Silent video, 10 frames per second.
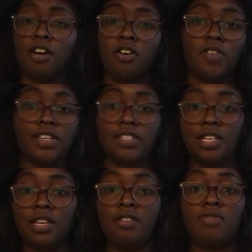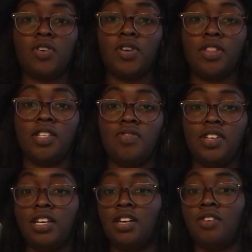Obviously, if you're on this
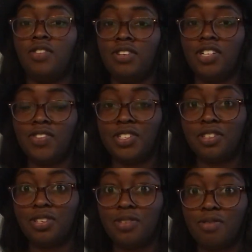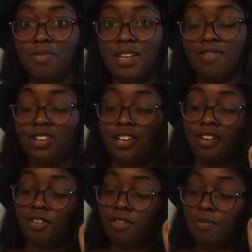video, it's obviously a soulmate
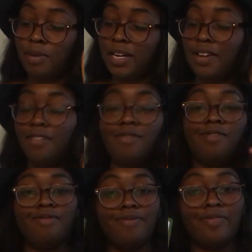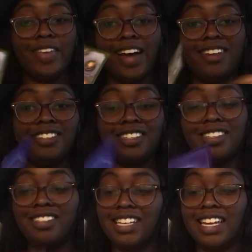video. But yeah,
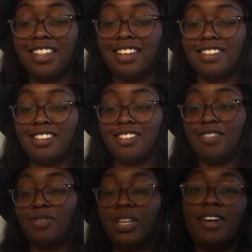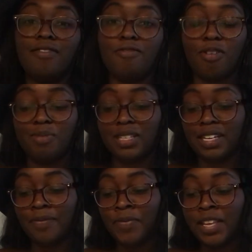just seeing this just really confirms
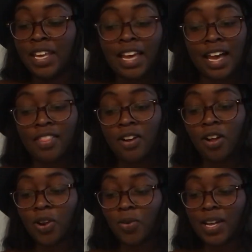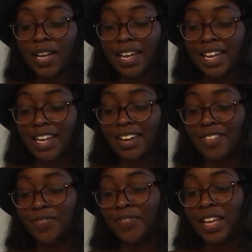it. And they're all
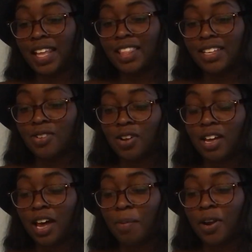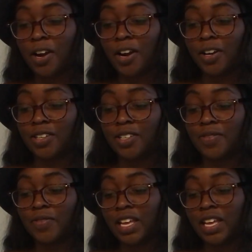green. These are all cup cards.